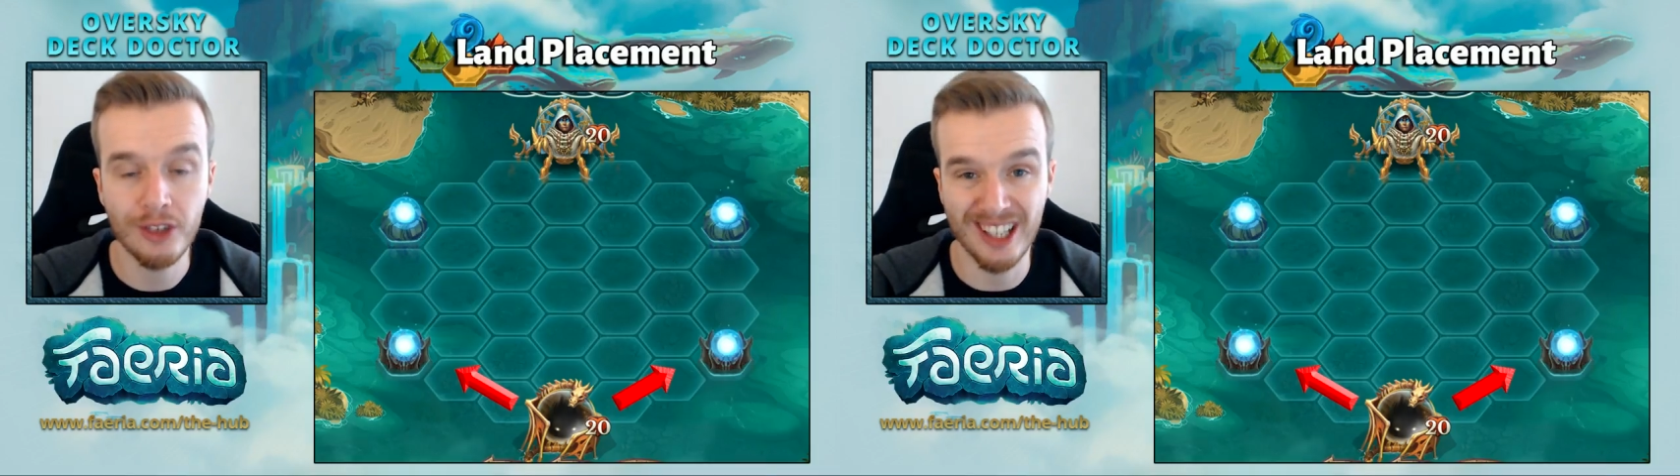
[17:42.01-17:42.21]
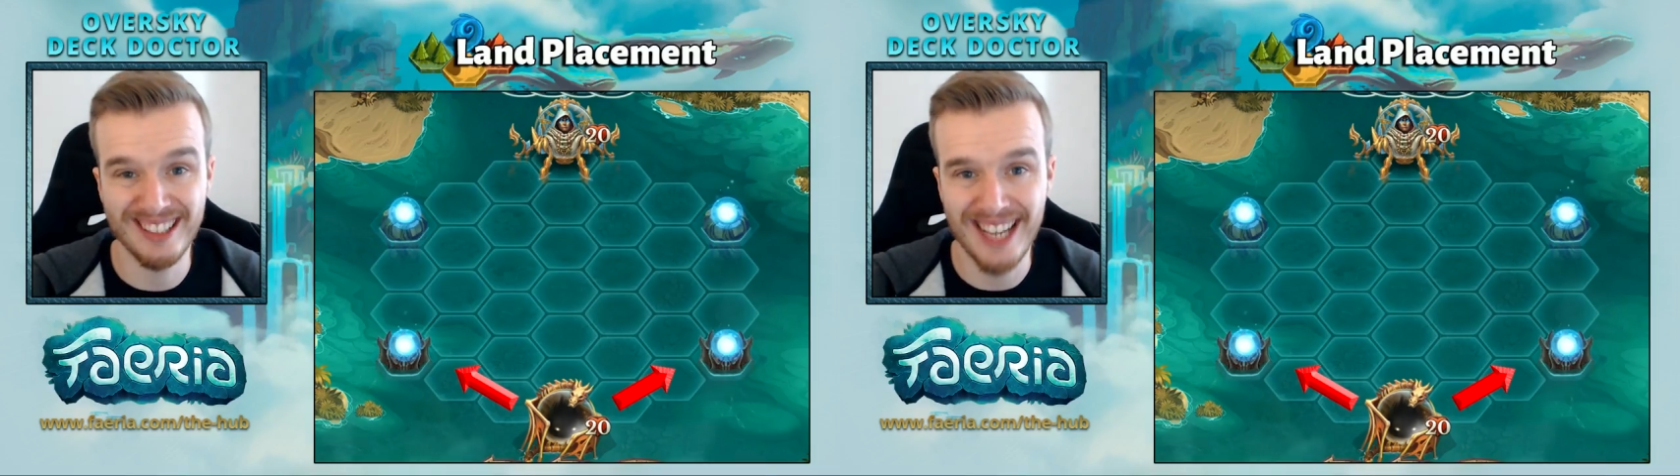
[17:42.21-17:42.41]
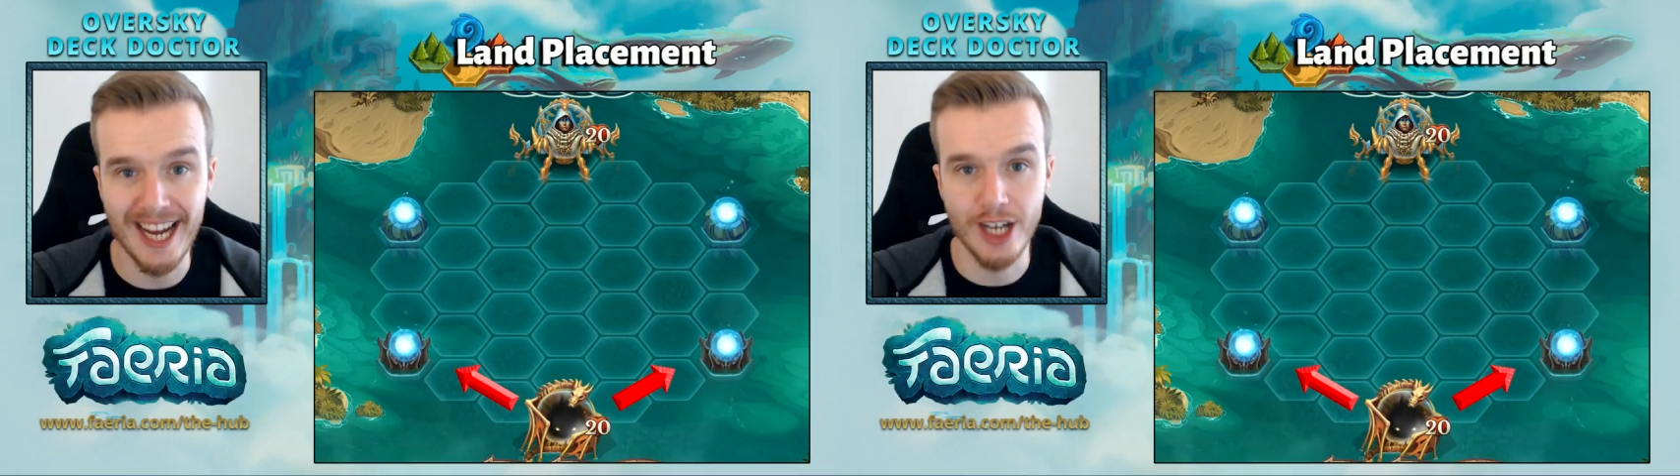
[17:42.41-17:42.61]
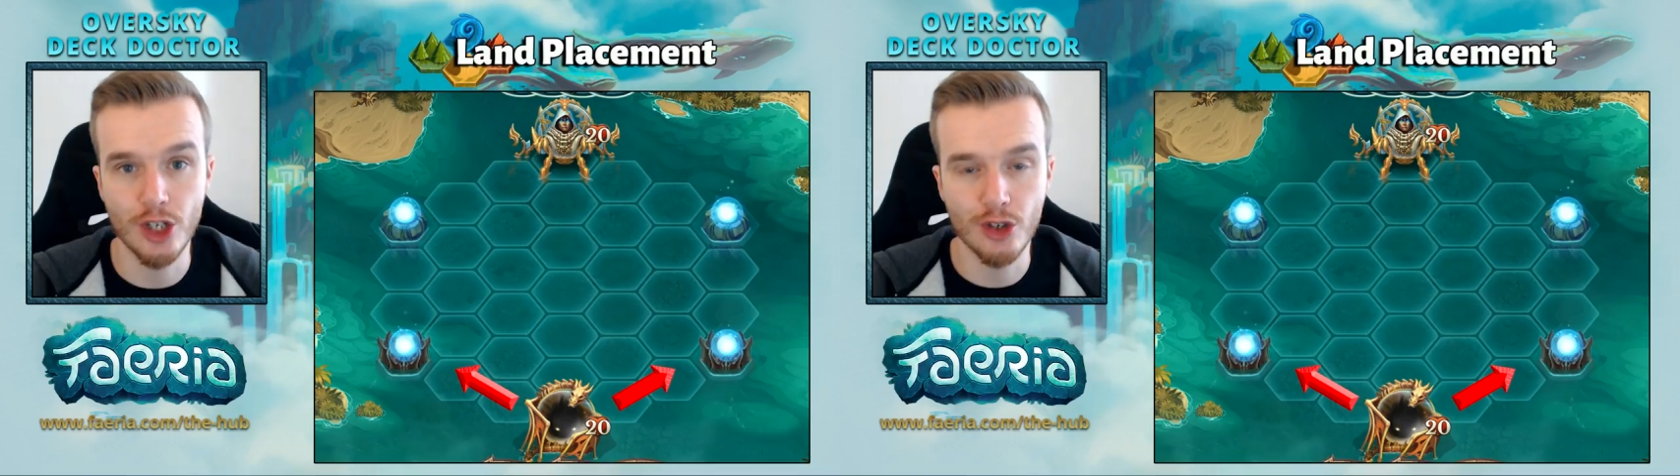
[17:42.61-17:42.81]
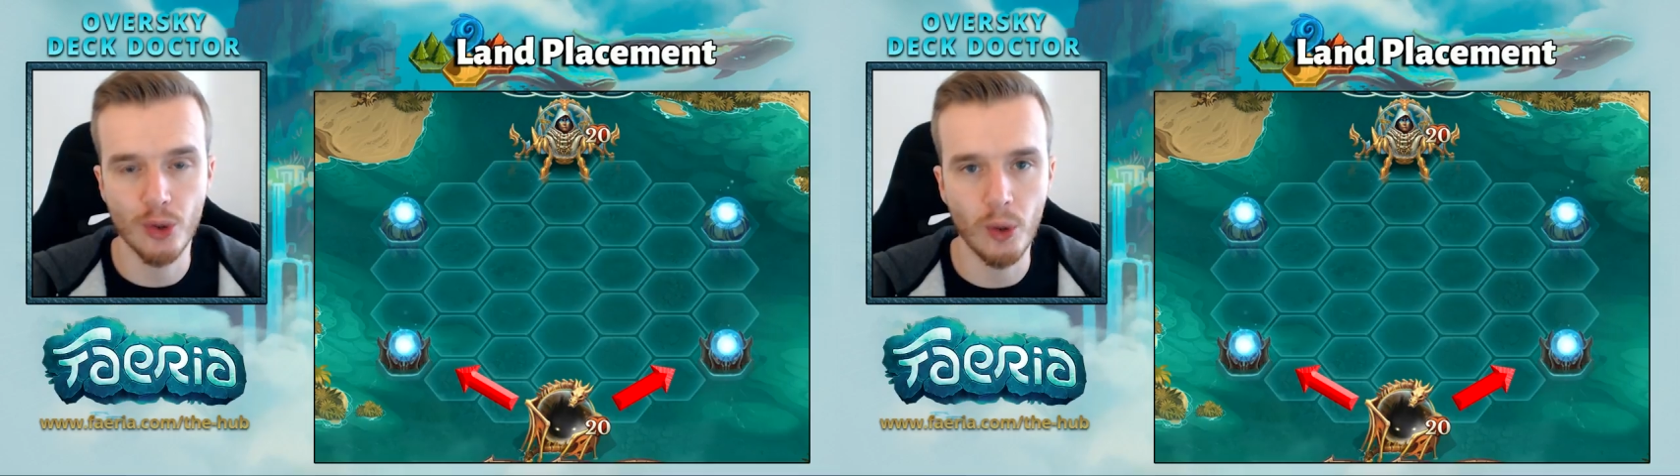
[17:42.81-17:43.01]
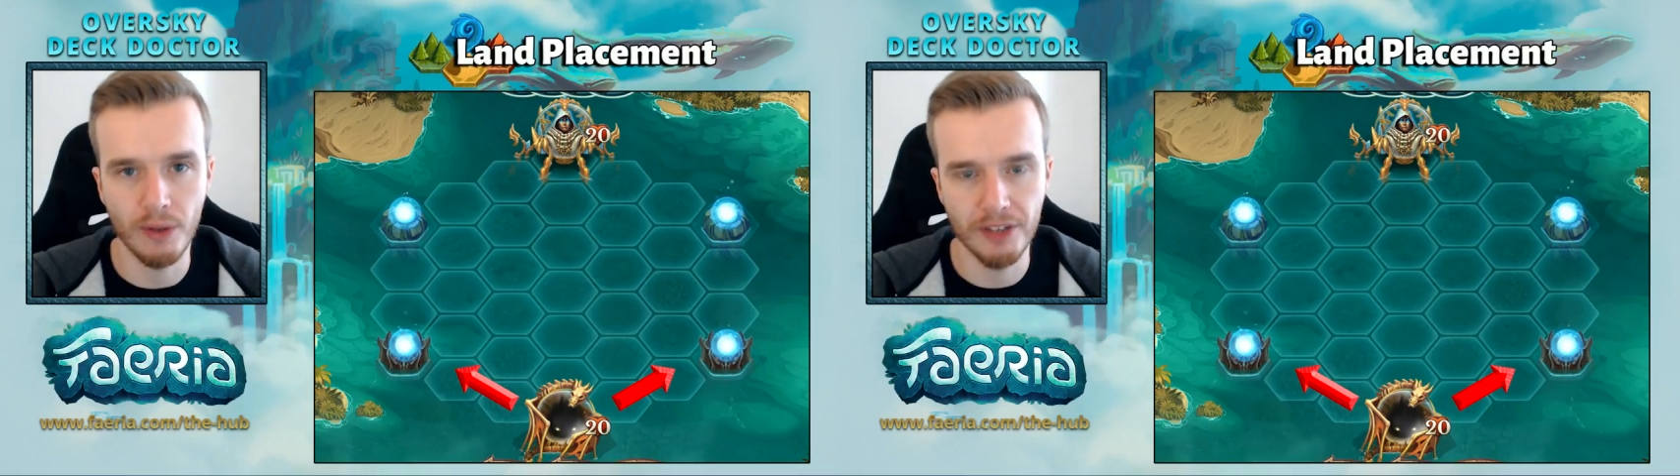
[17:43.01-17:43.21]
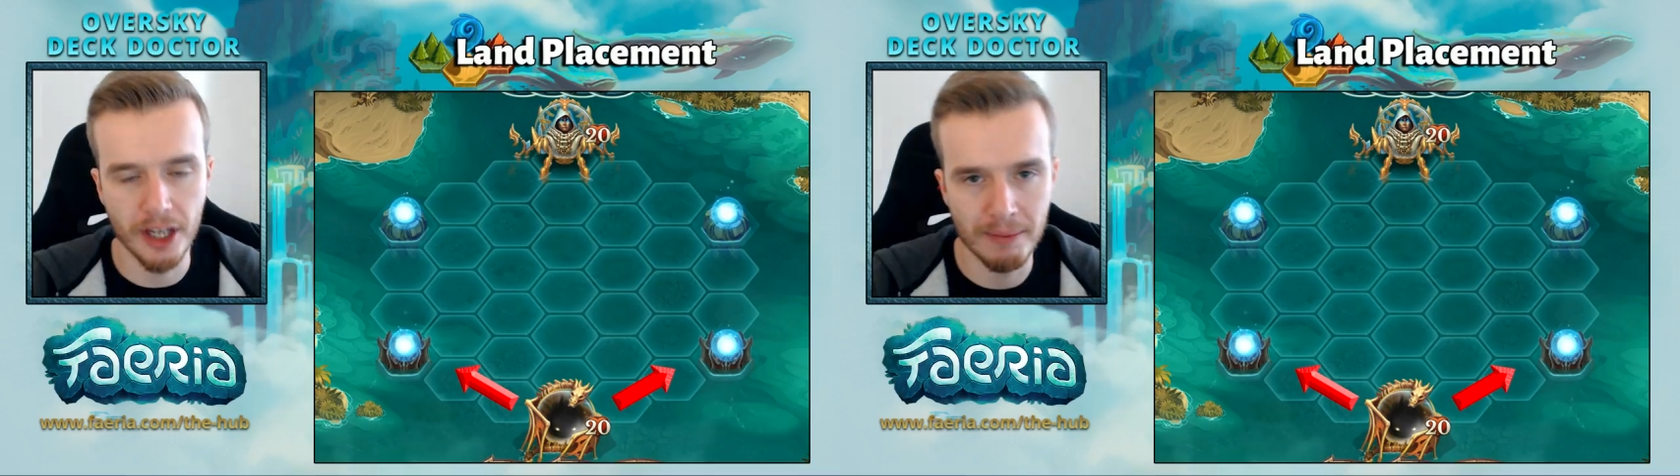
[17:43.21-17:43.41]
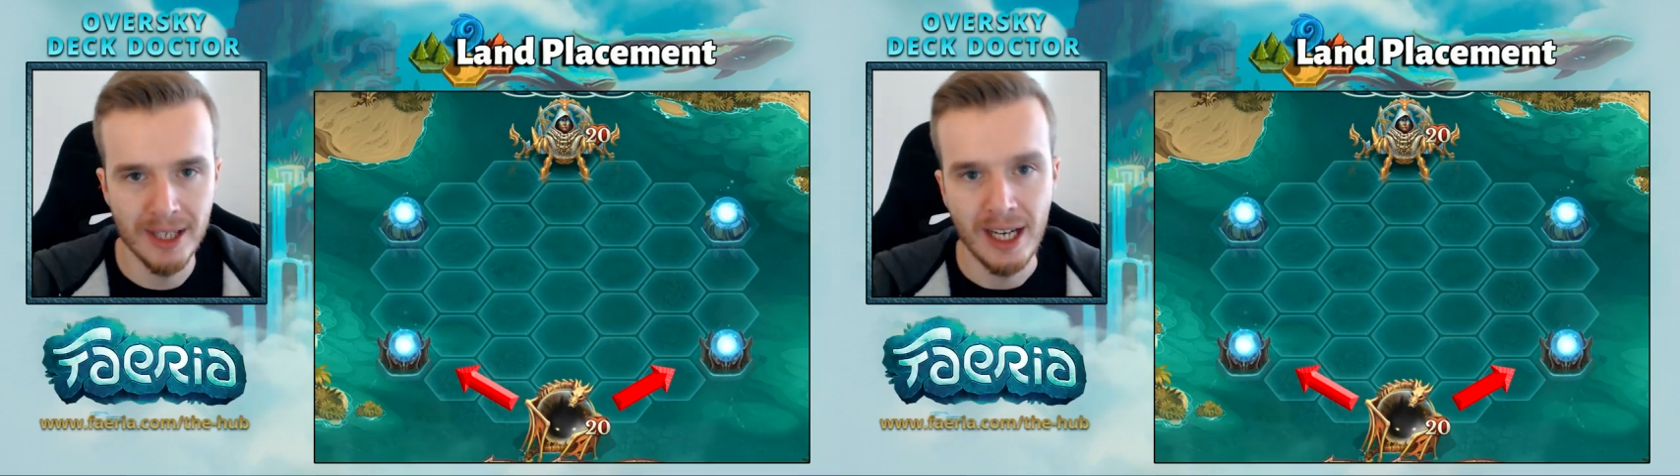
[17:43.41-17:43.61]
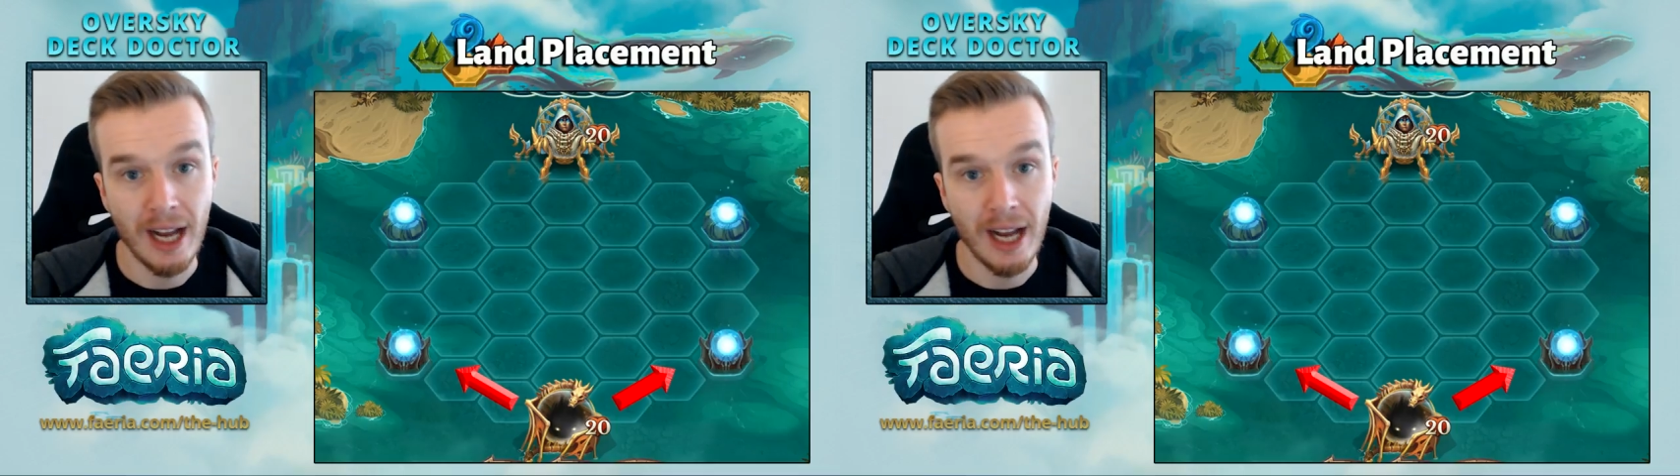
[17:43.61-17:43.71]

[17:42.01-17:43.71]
and take control of them